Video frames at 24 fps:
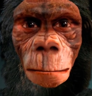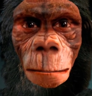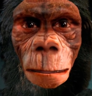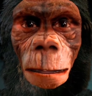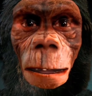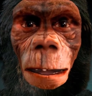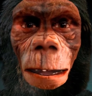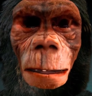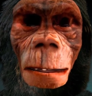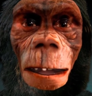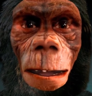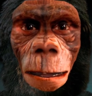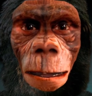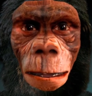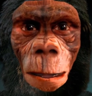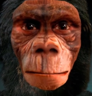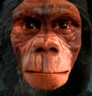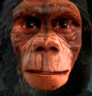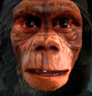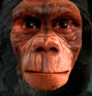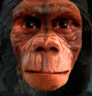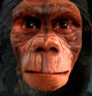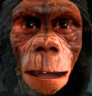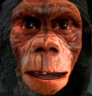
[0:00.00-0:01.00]
The size of
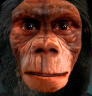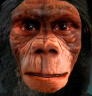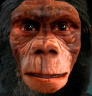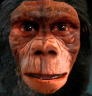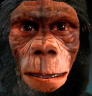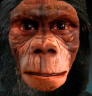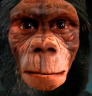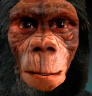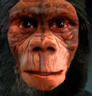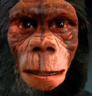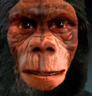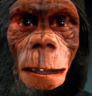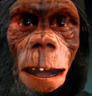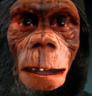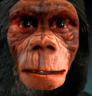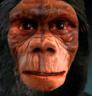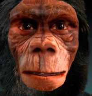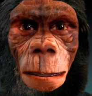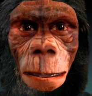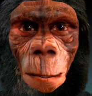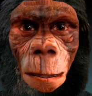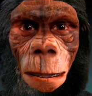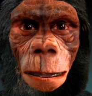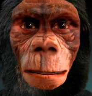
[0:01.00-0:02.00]
my molars was
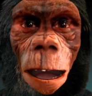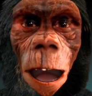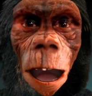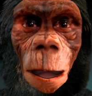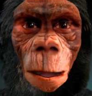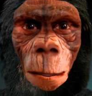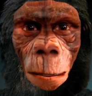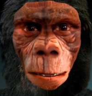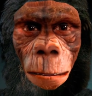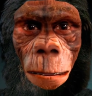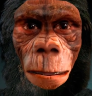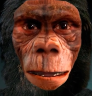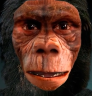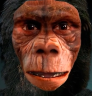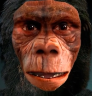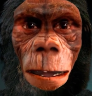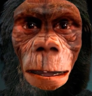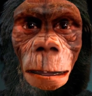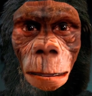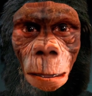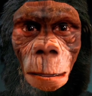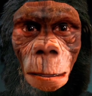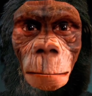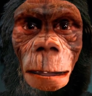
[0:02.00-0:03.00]
relatively large
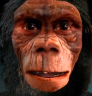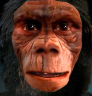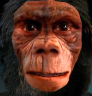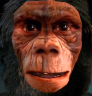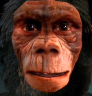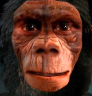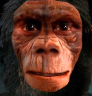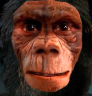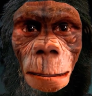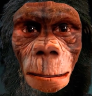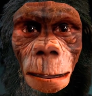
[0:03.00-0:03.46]
compared to my other